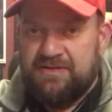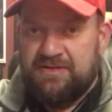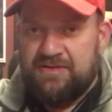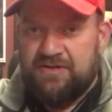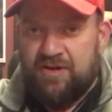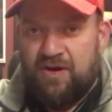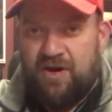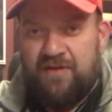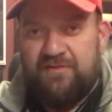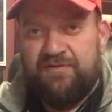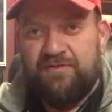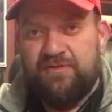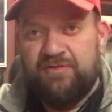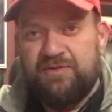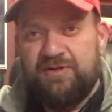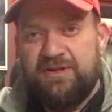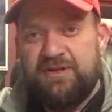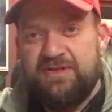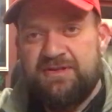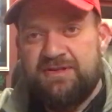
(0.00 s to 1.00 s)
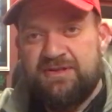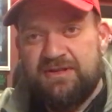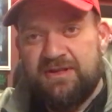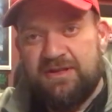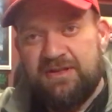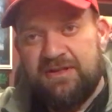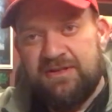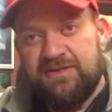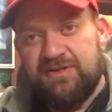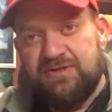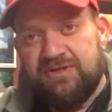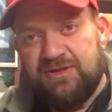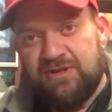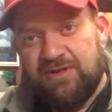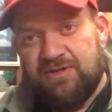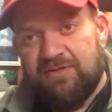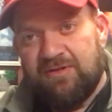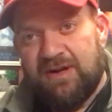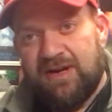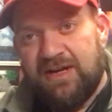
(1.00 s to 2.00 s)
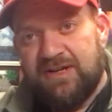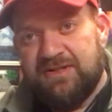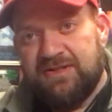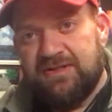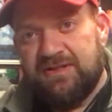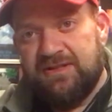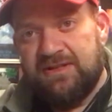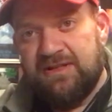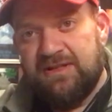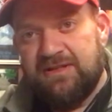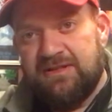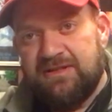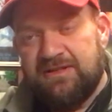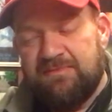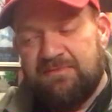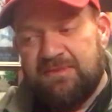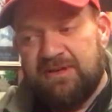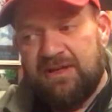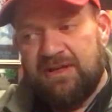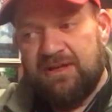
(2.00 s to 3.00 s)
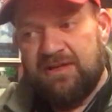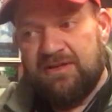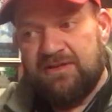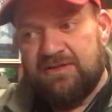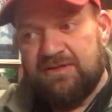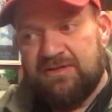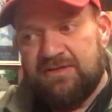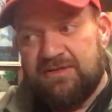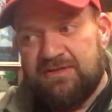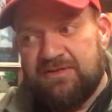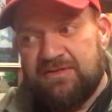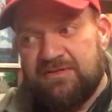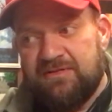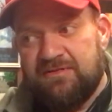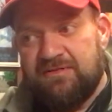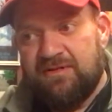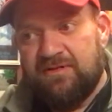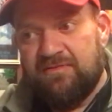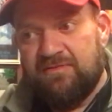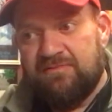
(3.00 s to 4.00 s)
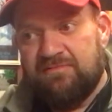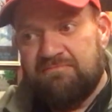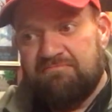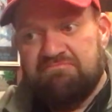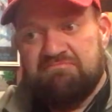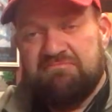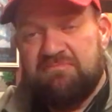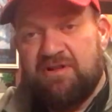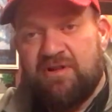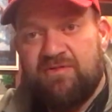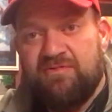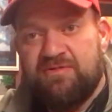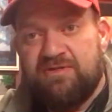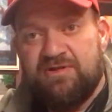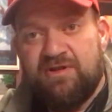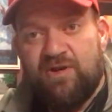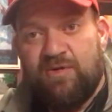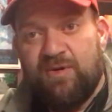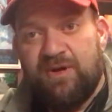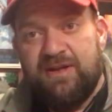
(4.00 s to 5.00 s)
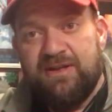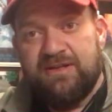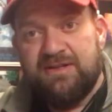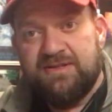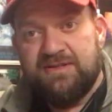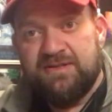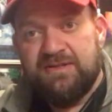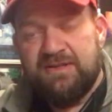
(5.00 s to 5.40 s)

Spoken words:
thoughtfulness and his generosity to me just, you know, knows no end.